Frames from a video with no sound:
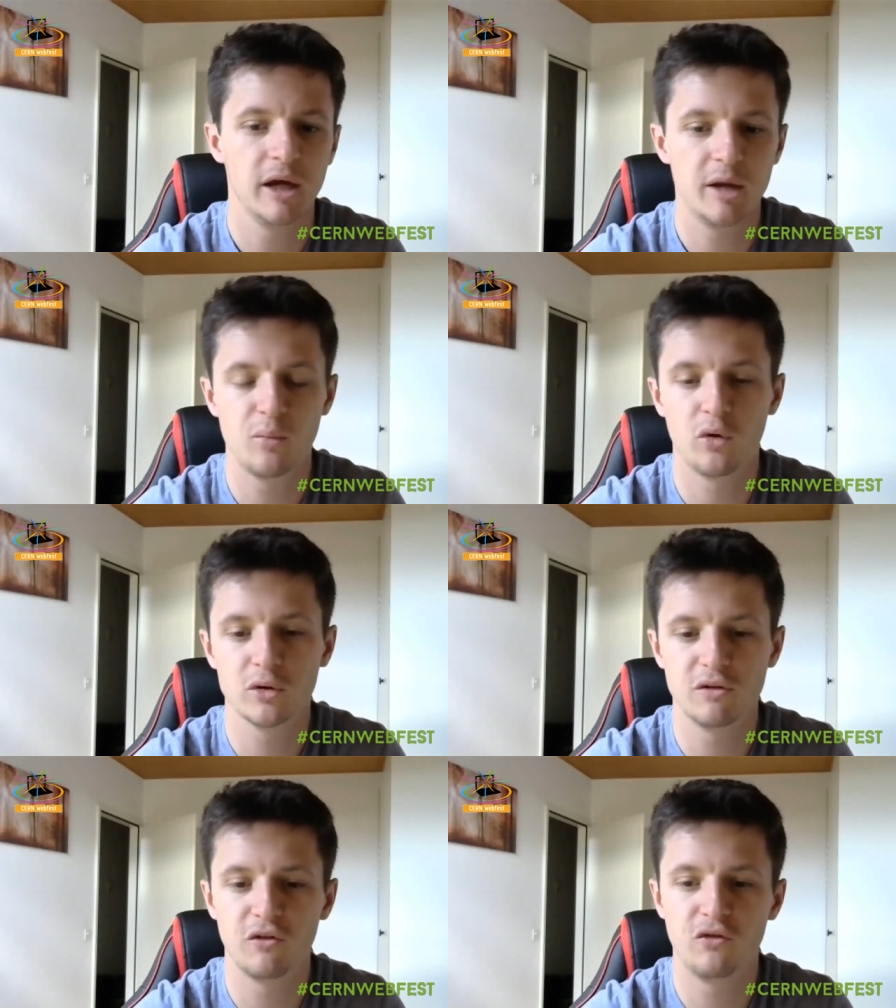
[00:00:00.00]

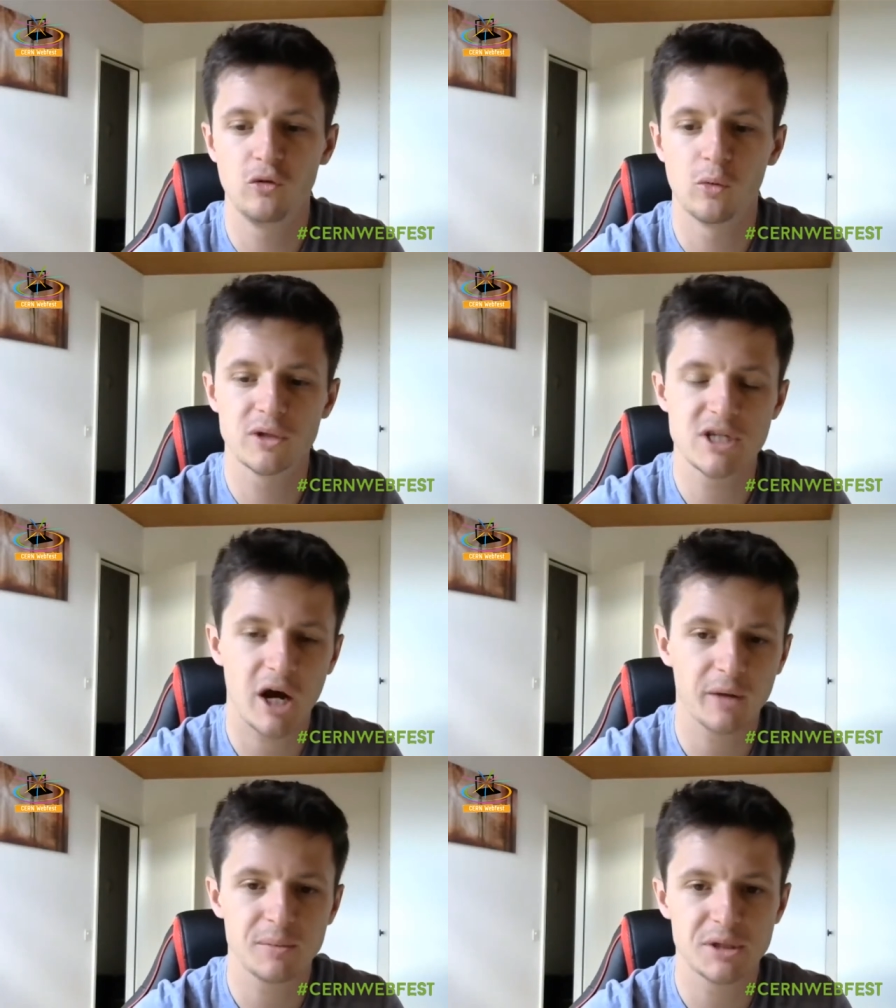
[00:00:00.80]
import of a few more
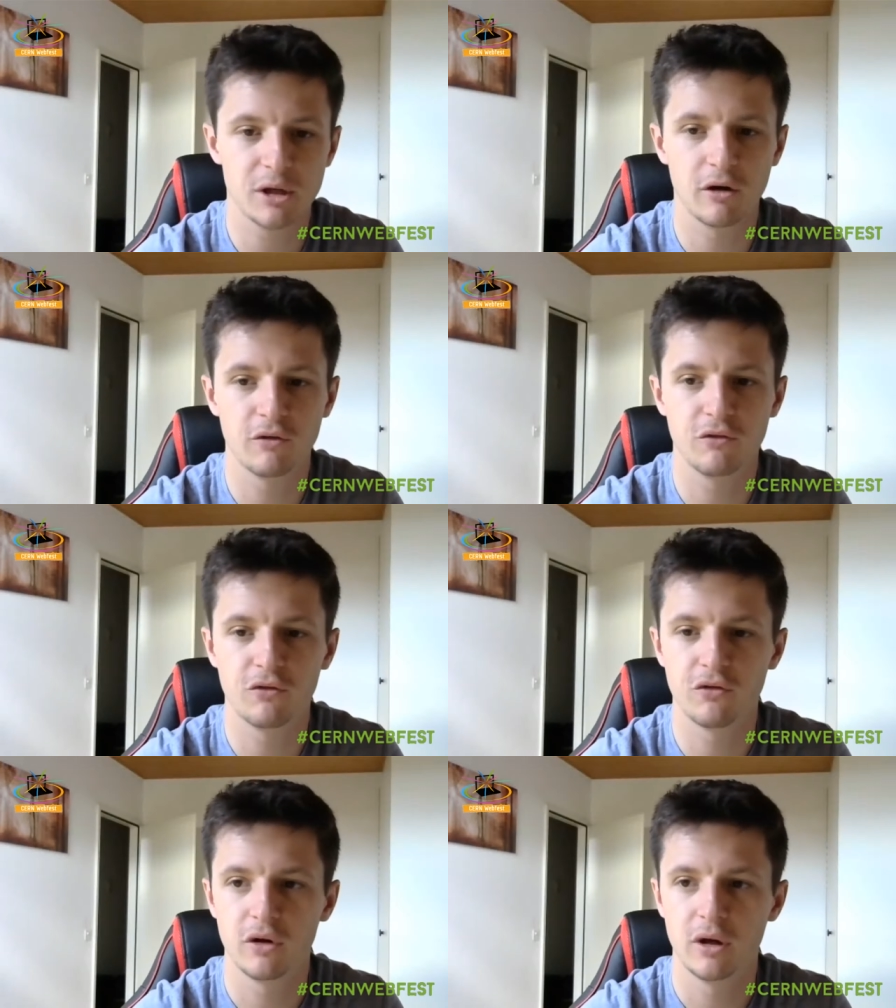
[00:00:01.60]
types of
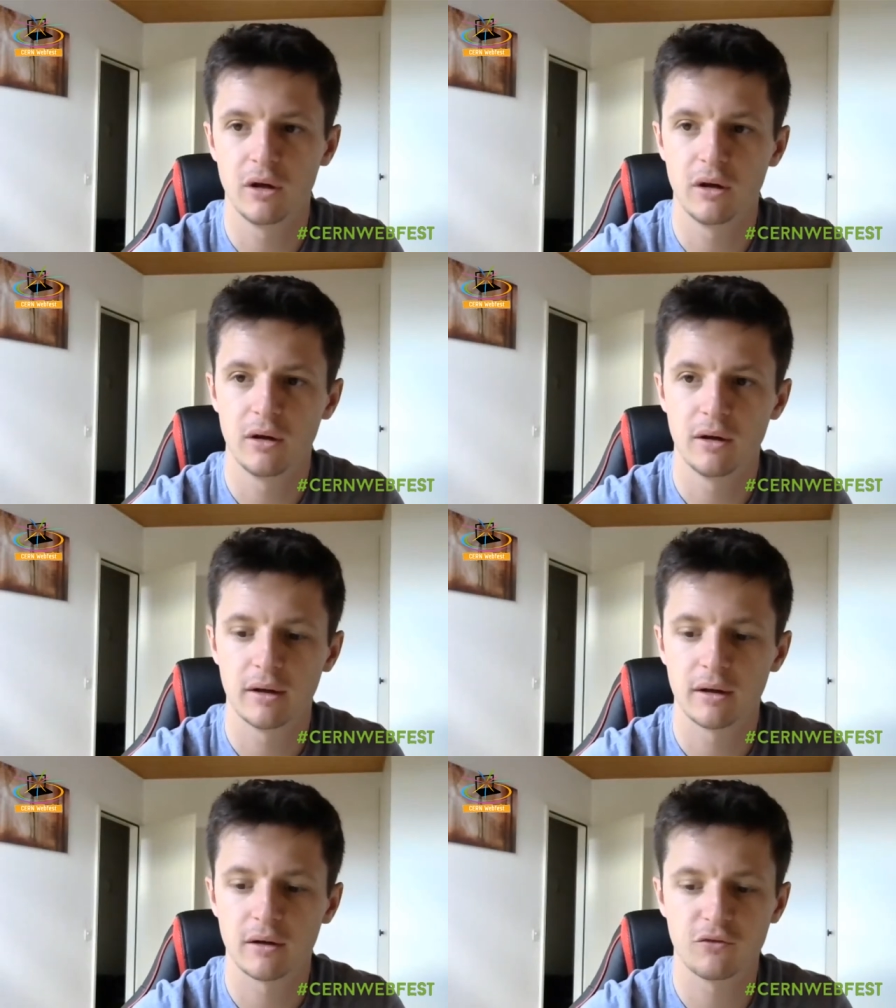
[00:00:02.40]

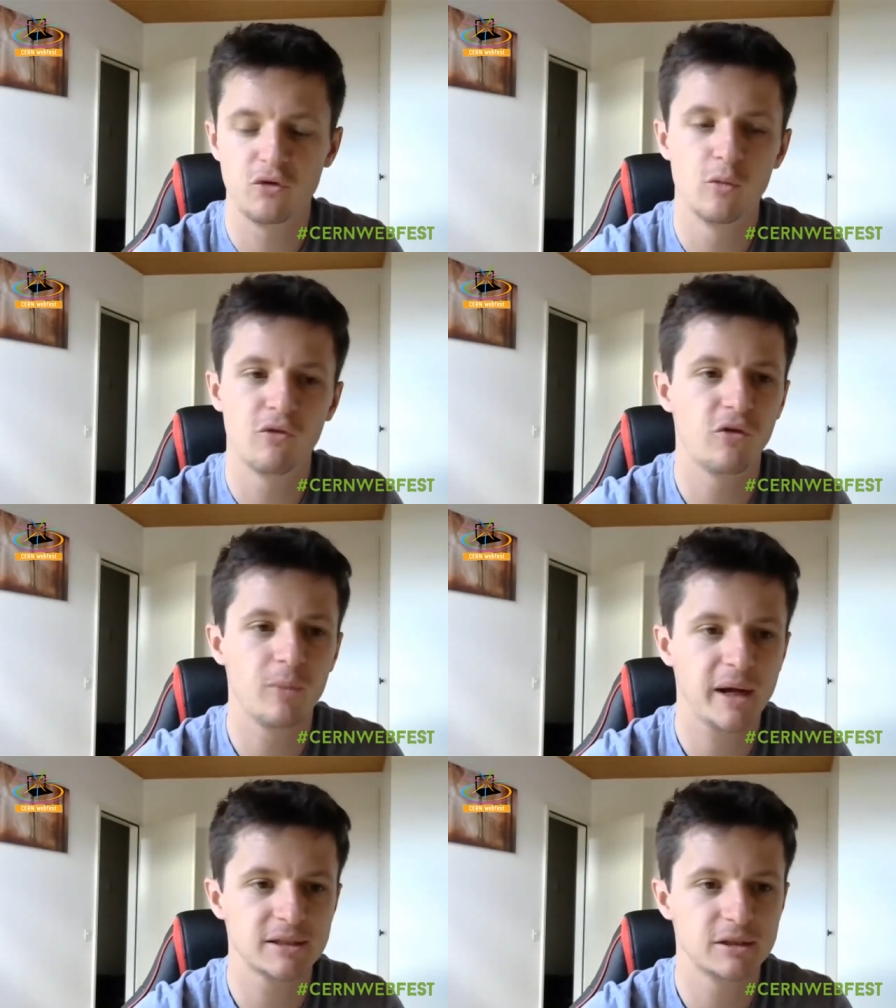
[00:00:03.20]
a few more
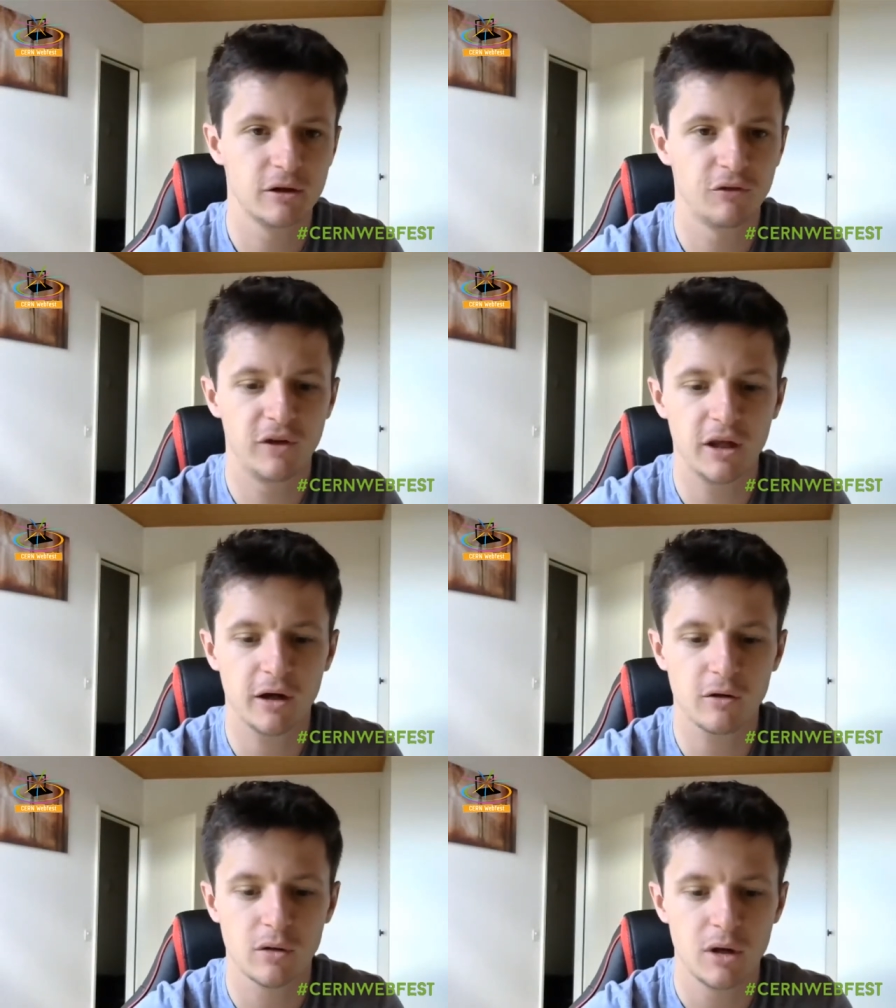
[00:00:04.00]
formats of
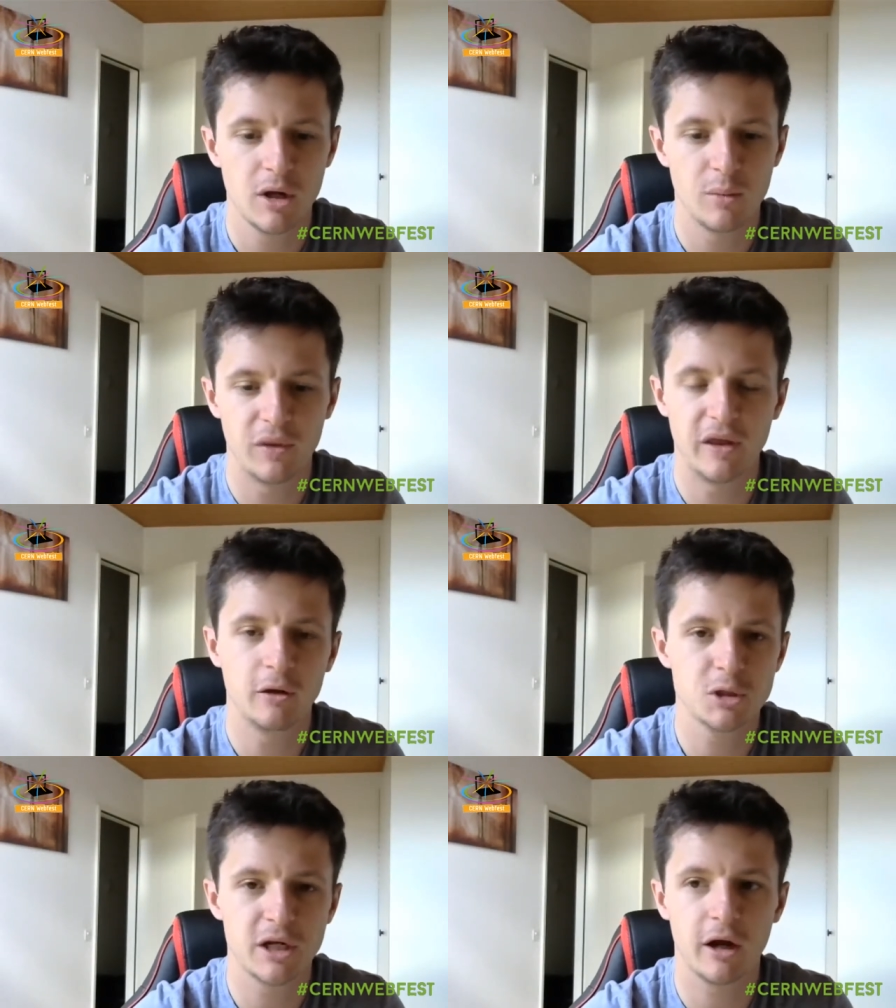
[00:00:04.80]
video but they're
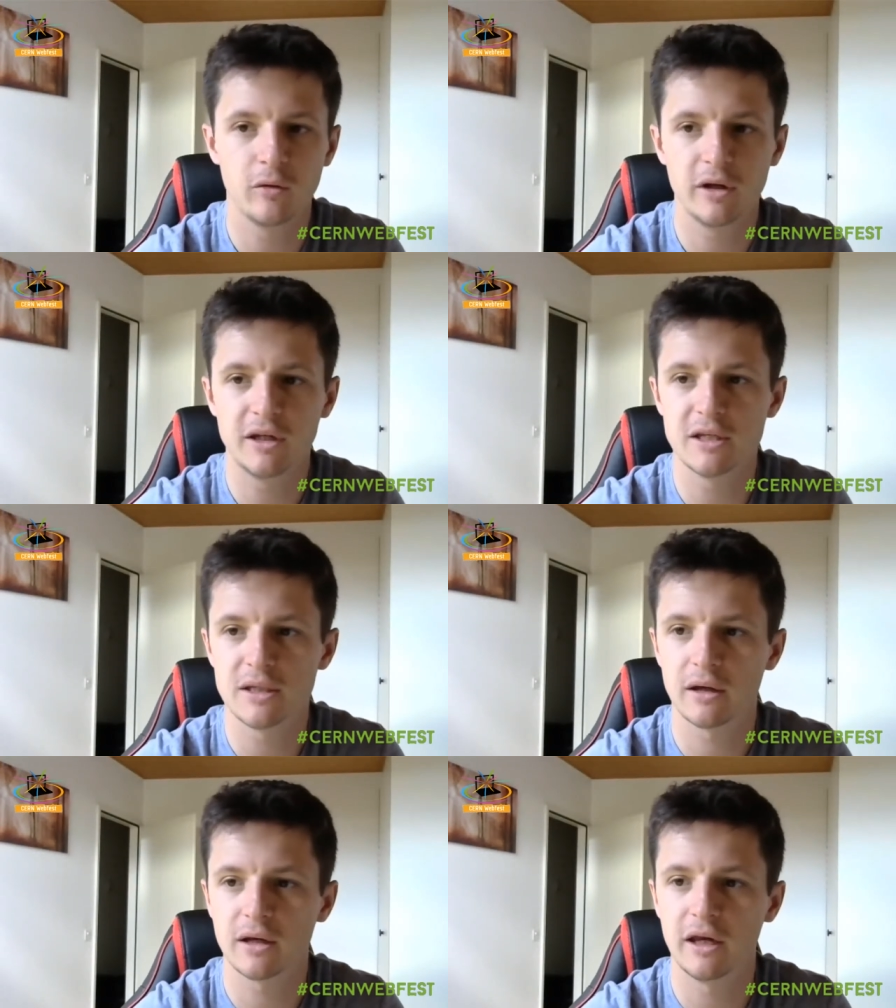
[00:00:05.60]
usually only
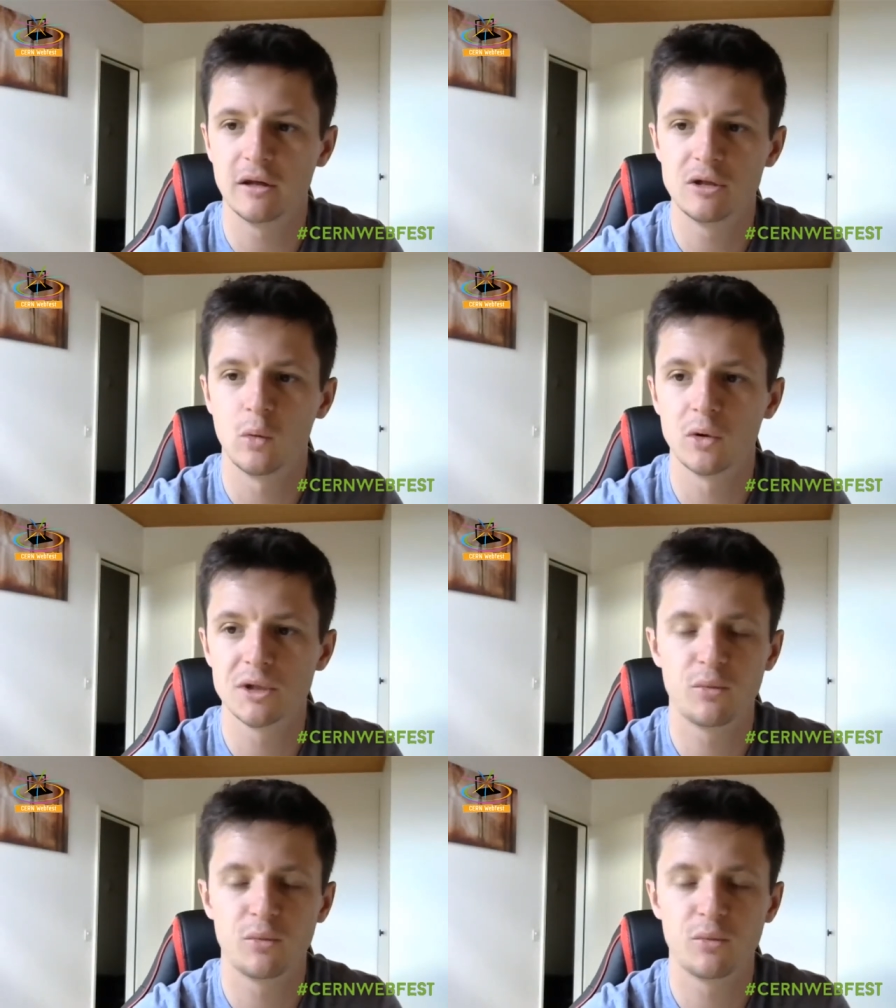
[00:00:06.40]
geared towards